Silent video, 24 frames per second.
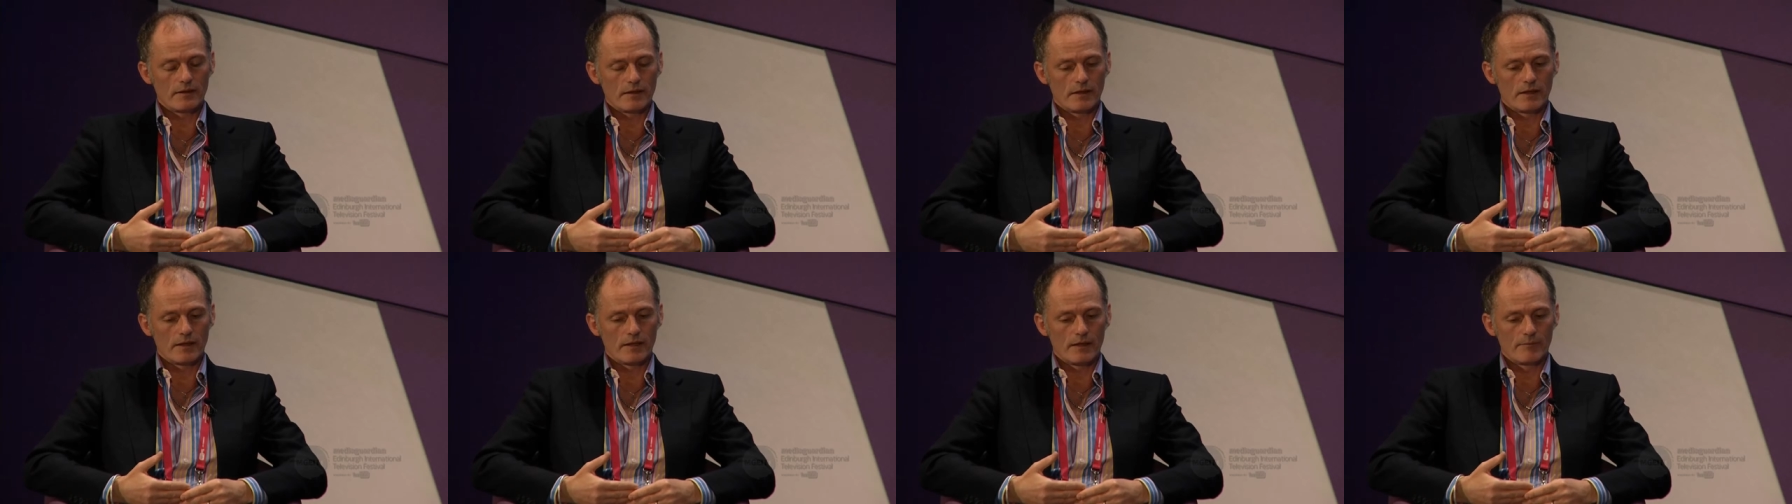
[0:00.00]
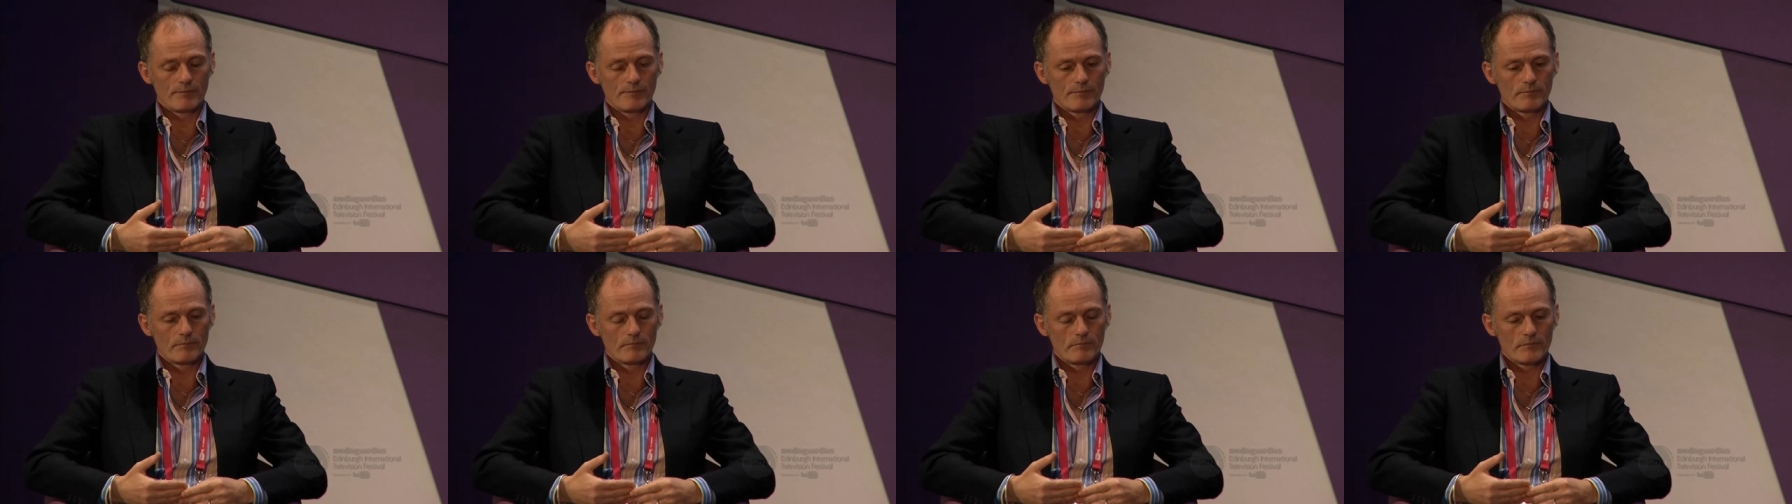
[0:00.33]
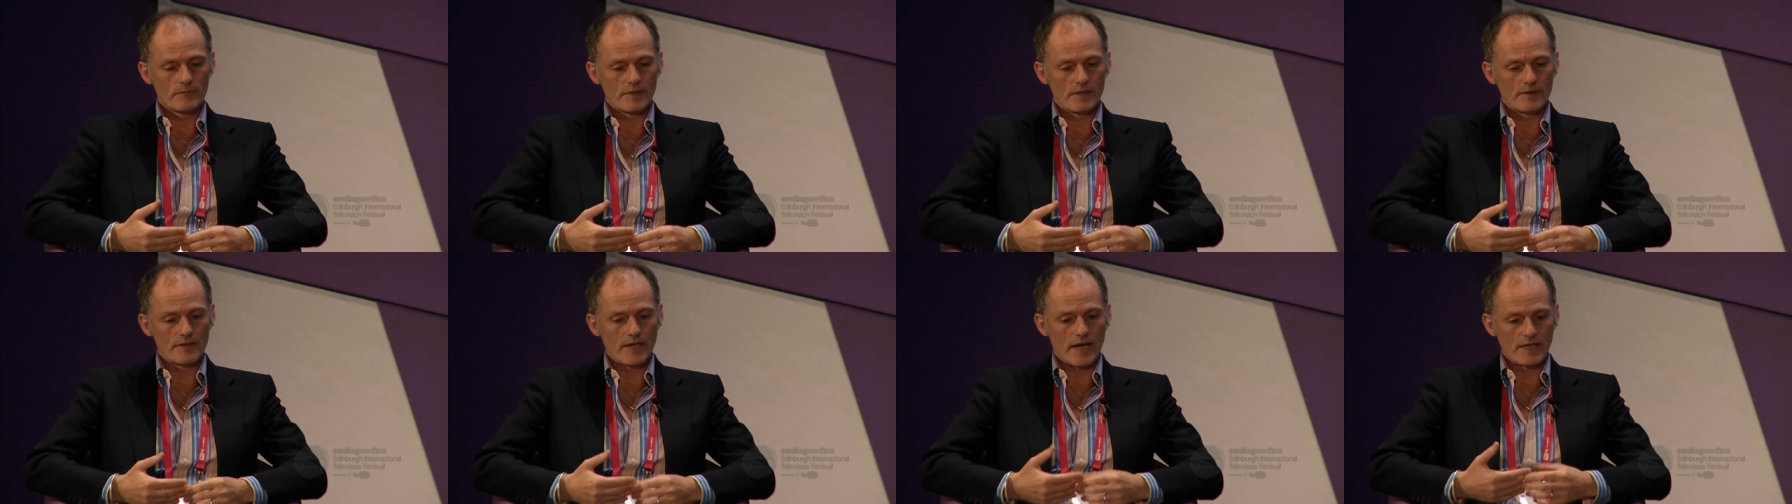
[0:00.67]
um,
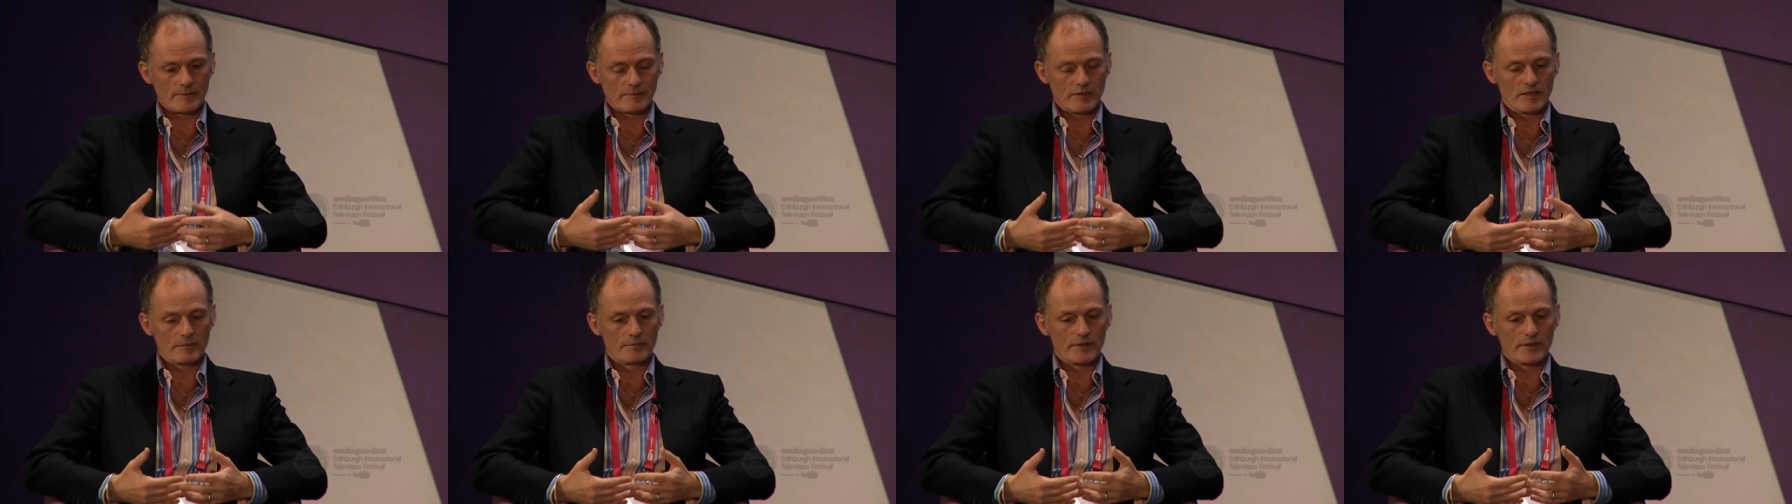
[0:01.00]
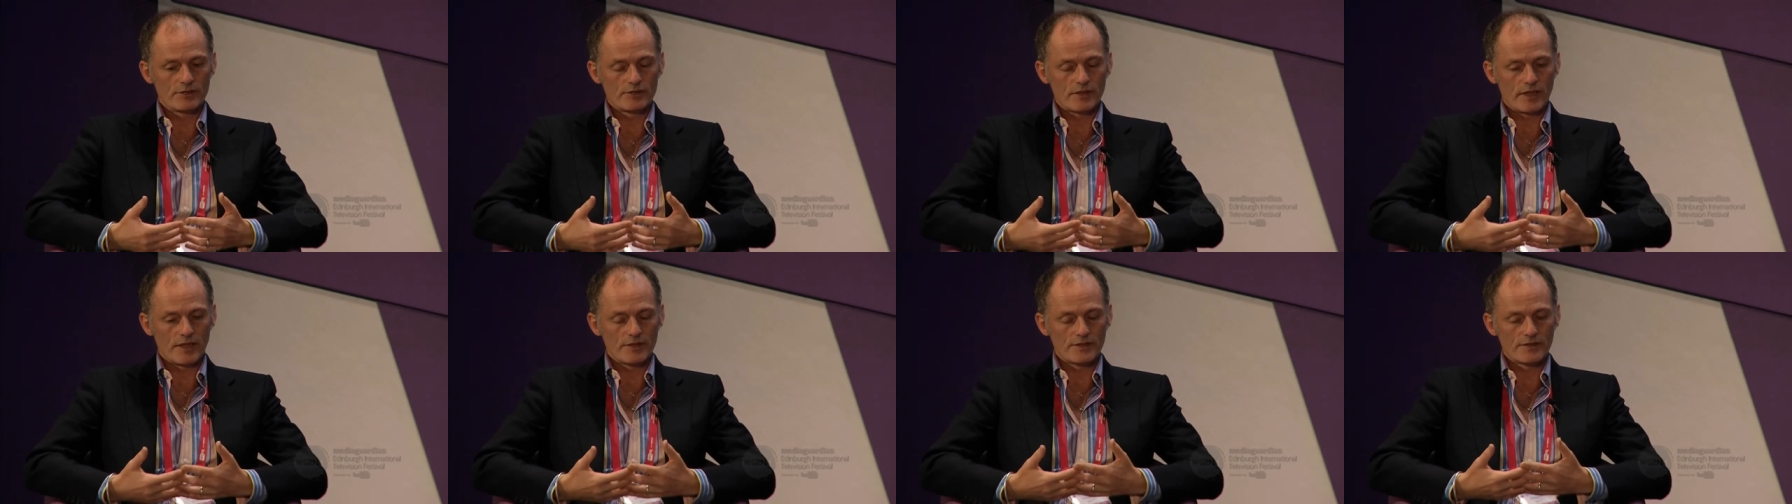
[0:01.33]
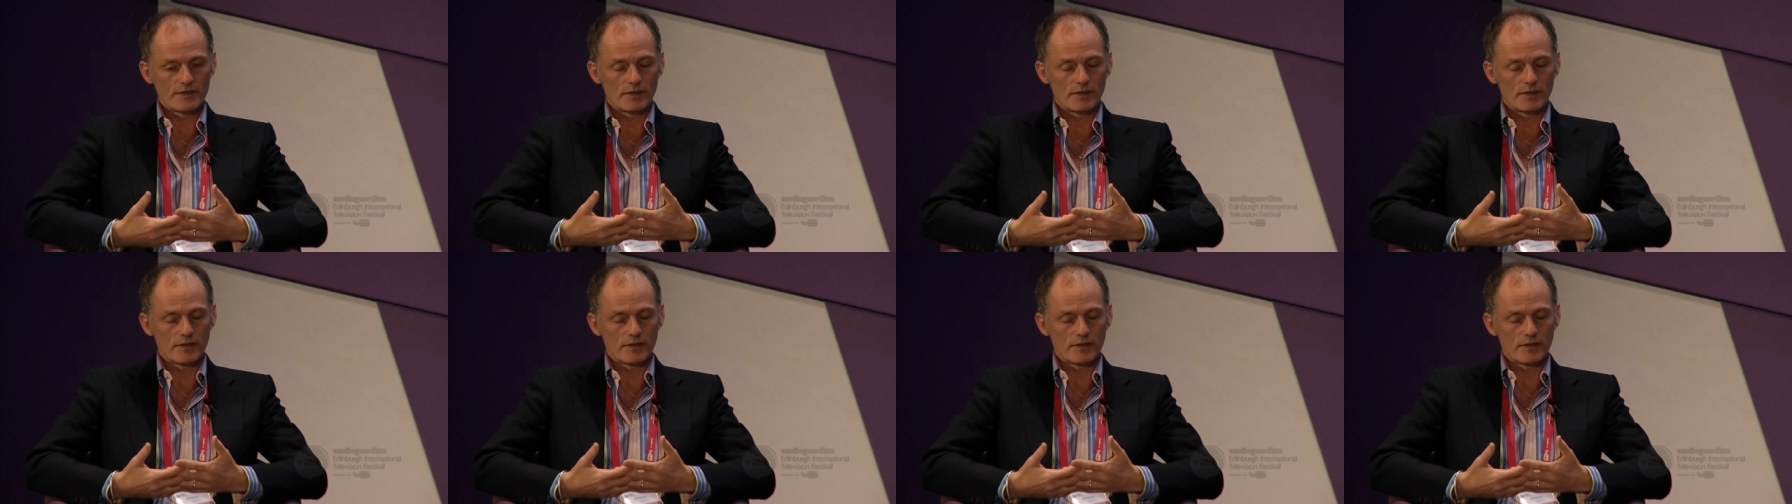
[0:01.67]
there has been a big change.